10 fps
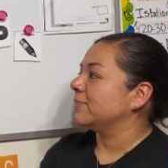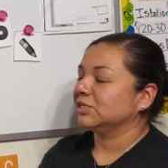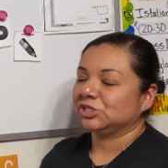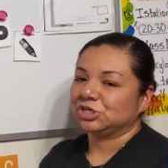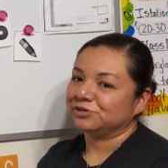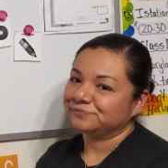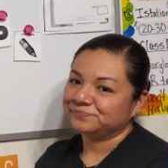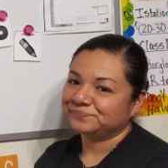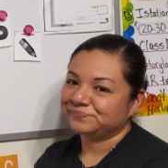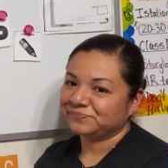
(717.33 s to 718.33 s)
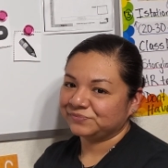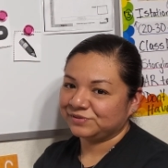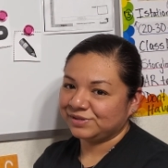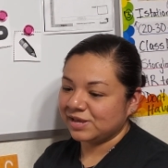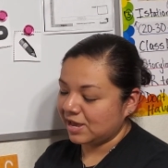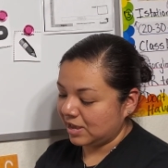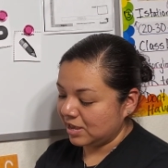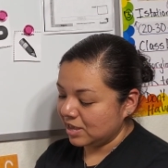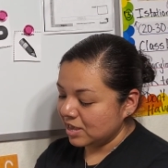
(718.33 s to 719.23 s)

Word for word: a picture? Okay.